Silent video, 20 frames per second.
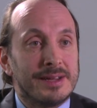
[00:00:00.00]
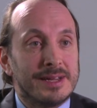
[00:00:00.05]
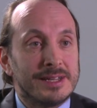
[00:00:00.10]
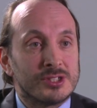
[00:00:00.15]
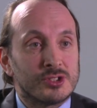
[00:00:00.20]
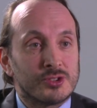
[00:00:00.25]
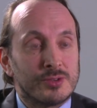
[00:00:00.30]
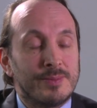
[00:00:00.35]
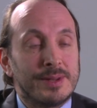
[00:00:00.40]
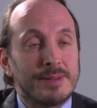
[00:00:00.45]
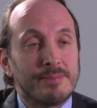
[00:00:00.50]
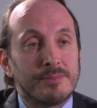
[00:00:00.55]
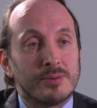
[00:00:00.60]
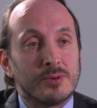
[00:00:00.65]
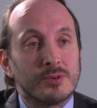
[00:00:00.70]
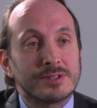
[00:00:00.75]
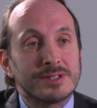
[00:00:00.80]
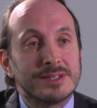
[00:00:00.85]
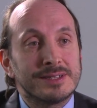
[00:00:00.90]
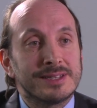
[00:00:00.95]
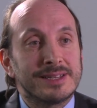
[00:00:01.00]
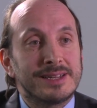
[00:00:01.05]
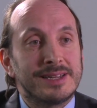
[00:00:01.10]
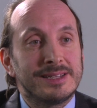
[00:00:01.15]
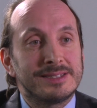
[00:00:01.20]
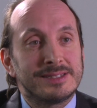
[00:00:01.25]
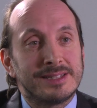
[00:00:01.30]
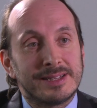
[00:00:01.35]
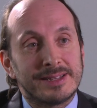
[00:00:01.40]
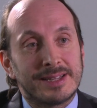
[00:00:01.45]
extremely important
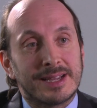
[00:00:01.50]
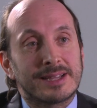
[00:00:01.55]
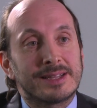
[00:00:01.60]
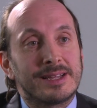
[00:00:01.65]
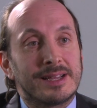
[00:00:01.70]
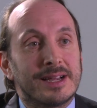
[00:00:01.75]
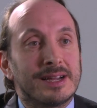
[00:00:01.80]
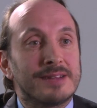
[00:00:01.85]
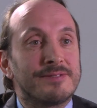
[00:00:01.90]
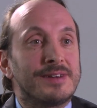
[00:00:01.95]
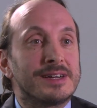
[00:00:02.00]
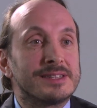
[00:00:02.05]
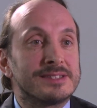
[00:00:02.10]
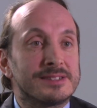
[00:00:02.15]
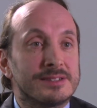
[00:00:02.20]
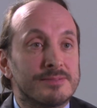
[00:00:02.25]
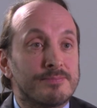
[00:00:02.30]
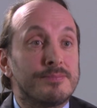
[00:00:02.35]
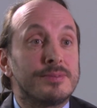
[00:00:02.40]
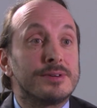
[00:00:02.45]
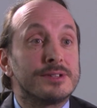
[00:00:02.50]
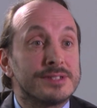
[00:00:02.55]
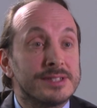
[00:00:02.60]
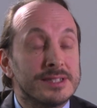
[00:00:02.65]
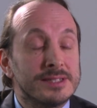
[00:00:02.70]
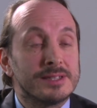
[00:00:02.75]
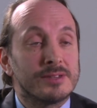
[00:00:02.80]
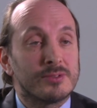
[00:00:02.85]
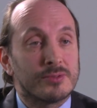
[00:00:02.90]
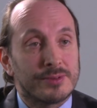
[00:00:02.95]
is detecting advanced
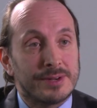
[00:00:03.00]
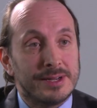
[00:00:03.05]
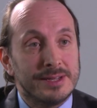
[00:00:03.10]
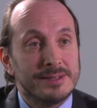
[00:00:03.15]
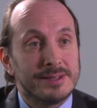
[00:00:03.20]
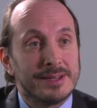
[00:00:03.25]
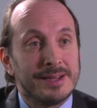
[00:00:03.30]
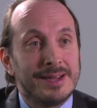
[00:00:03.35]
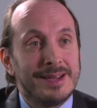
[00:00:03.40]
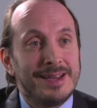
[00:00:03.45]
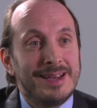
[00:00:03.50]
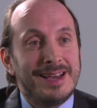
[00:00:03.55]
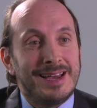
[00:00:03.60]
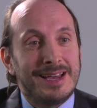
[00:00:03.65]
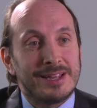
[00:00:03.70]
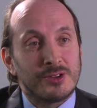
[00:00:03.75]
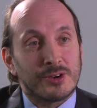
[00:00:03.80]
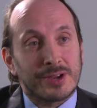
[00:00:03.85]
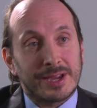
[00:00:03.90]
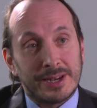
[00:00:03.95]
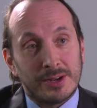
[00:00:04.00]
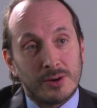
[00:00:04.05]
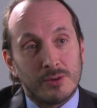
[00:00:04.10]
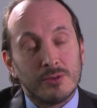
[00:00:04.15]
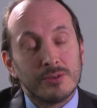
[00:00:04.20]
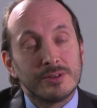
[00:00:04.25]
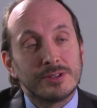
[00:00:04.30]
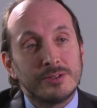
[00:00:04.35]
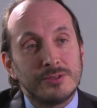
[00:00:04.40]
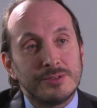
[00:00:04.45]
persistent threat. And you can
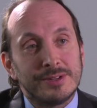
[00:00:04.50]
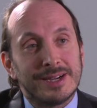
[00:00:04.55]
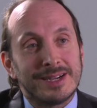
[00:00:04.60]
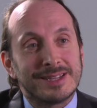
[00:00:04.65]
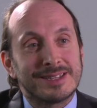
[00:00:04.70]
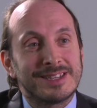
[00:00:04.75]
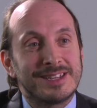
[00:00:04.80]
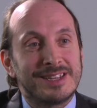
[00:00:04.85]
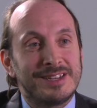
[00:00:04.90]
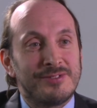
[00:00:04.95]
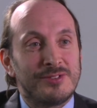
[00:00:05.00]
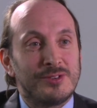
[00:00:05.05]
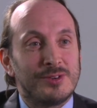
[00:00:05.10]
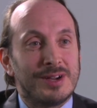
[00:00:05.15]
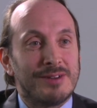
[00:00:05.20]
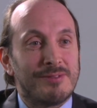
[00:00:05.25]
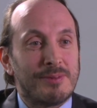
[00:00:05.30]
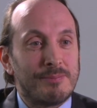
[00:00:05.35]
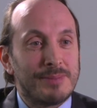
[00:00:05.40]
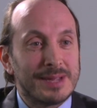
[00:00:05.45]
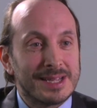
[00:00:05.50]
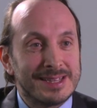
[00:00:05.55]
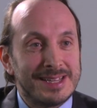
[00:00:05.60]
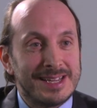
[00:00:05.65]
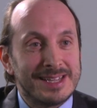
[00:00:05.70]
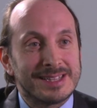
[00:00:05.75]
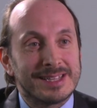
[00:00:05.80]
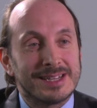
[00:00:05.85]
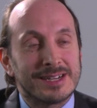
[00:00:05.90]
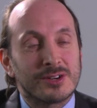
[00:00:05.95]
only do that if you have big
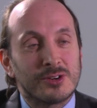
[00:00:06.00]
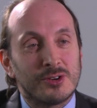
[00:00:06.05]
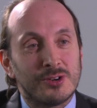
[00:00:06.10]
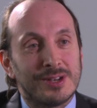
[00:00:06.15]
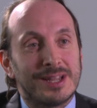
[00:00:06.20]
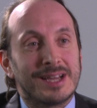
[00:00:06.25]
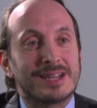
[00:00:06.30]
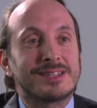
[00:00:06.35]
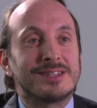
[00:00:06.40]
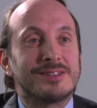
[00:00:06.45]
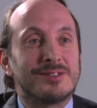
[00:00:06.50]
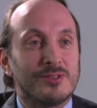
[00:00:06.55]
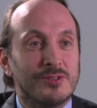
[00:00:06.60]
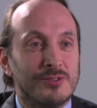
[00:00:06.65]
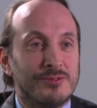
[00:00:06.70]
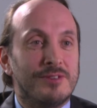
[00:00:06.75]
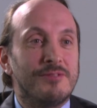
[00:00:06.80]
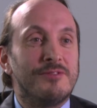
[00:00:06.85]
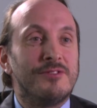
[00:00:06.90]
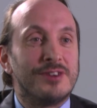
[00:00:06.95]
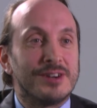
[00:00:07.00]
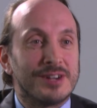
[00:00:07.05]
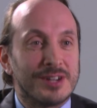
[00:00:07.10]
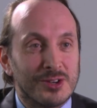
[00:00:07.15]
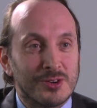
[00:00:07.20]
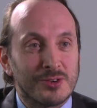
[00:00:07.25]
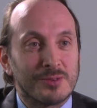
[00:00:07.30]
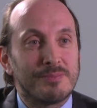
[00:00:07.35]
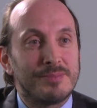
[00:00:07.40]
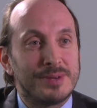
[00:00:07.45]
data collected over a very
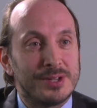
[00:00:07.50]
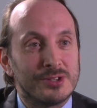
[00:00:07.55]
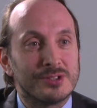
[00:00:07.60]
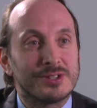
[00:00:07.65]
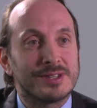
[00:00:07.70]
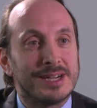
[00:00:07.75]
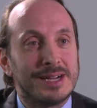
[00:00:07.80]
long period of